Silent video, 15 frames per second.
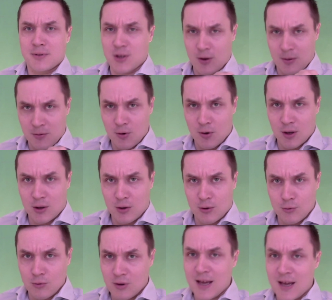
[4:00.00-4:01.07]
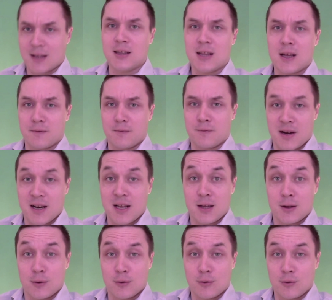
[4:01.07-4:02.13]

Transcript: I'm going to get enough money to,